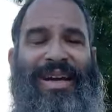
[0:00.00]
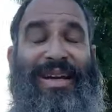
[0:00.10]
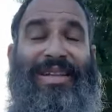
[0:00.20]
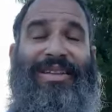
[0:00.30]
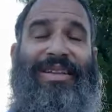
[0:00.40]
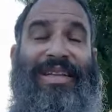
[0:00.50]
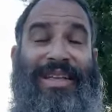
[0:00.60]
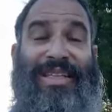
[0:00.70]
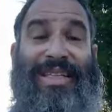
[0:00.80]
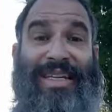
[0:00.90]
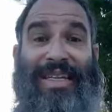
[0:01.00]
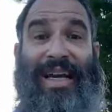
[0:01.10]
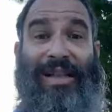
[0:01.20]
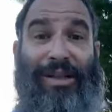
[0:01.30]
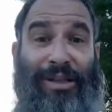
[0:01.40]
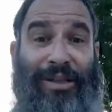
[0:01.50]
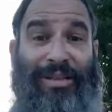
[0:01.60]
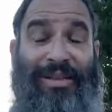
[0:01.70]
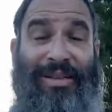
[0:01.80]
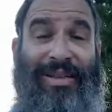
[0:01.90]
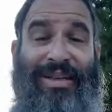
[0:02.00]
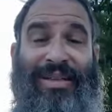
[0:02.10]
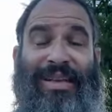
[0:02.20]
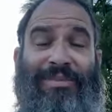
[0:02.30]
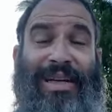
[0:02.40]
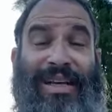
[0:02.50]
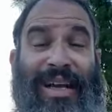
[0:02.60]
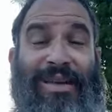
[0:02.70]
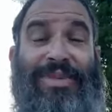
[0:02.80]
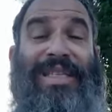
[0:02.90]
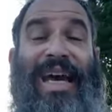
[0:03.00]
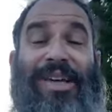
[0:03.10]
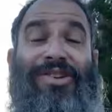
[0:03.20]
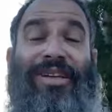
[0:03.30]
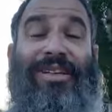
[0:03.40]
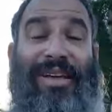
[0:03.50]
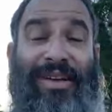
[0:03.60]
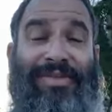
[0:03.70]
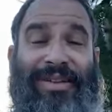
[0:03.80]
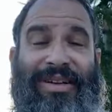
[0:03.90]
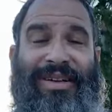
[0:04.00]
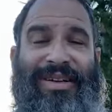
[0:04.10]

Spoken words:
And the kid says, "I learned that my name is actually David."